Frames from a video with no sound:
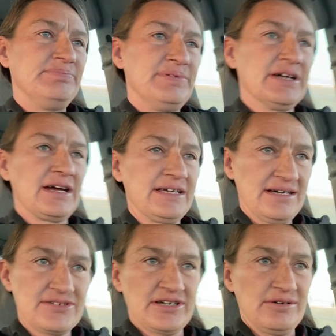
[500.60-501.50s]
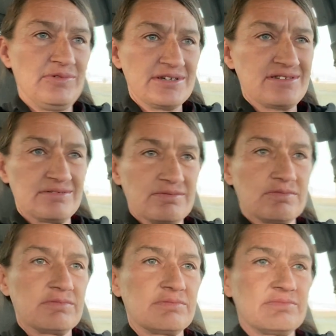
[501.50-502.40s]
but I guess I wasn't
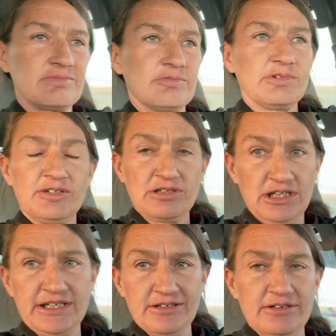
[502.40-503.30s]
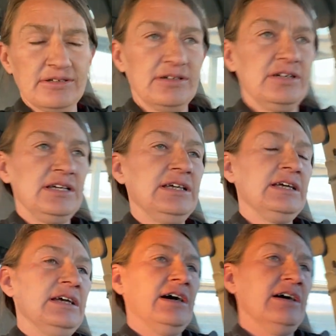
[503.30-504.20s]
real clear.
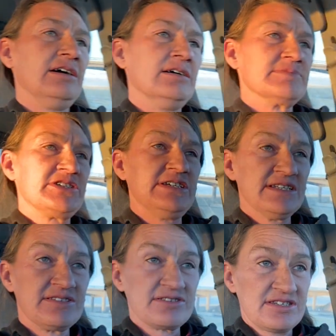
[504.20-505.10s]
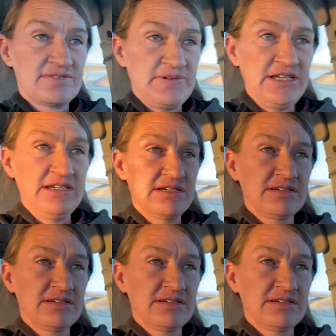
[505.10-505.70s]
She didn't speak